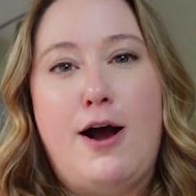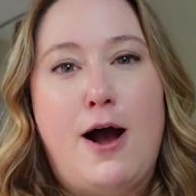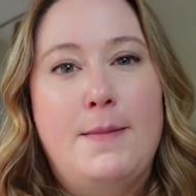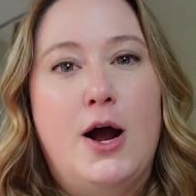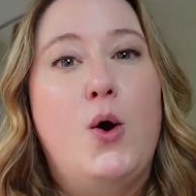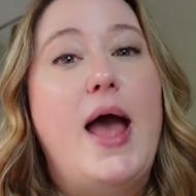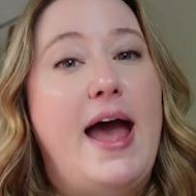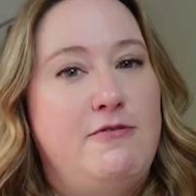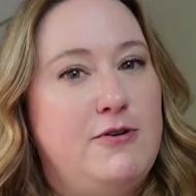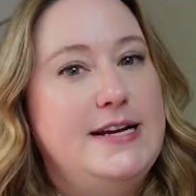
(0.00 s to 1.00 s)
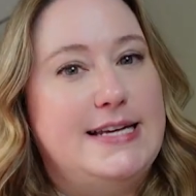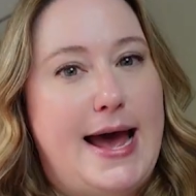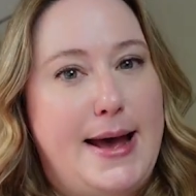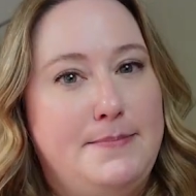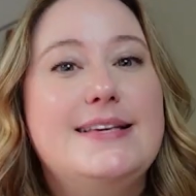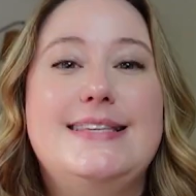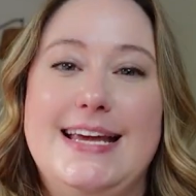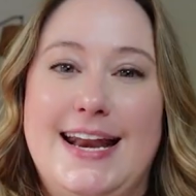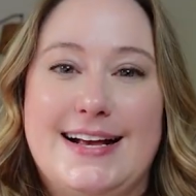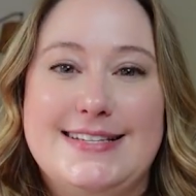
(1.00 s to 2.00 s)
combo every time. See you next